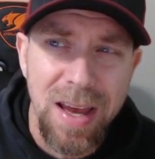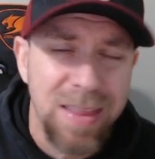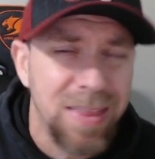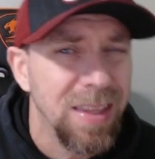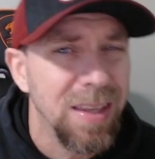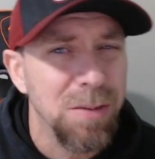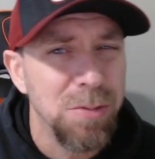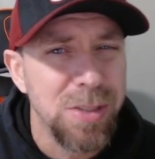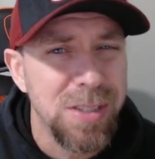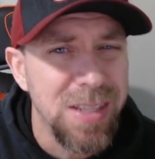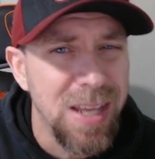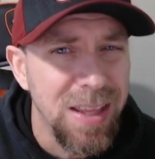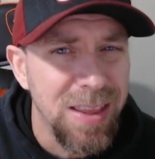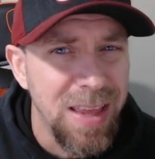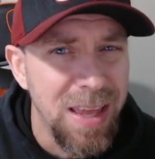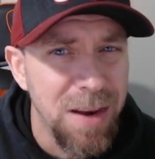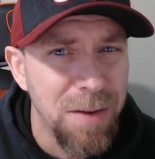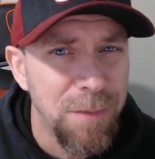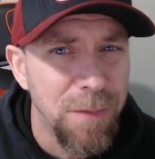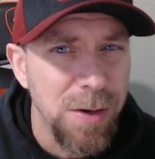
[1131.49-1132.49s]
I think it was 10th
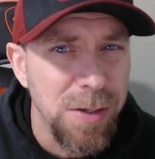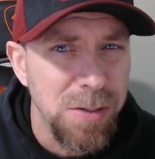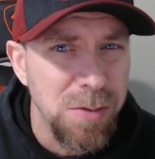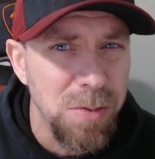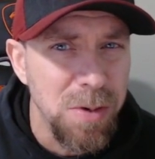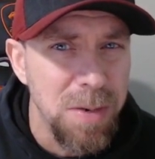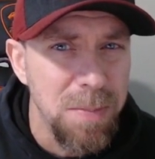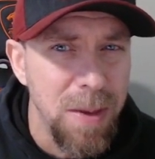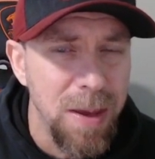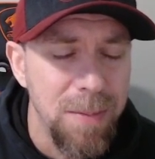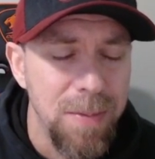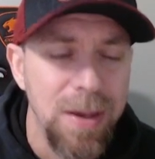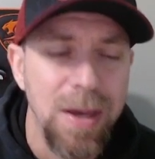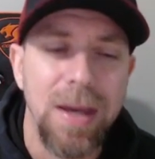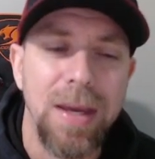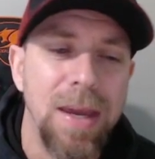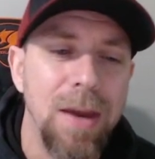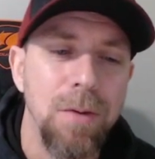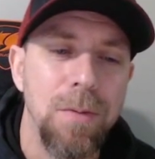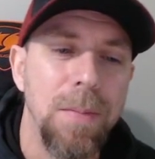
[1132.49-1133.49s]
anniversary maybe.
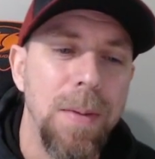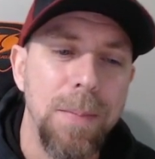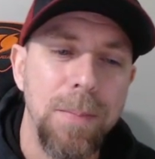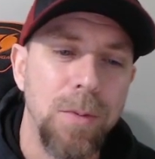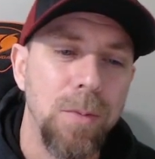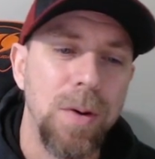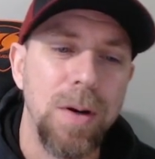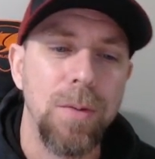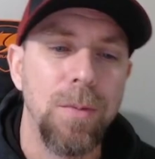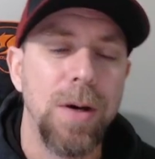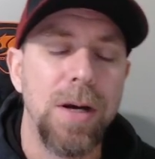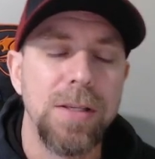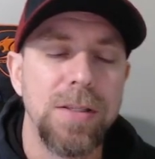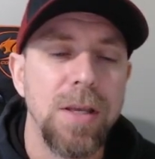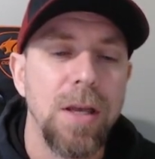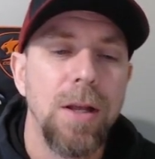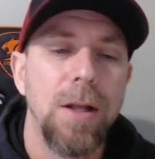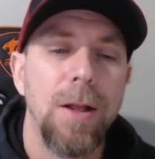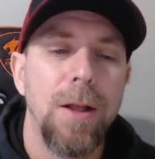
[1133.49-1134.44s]
I can't remember what it was.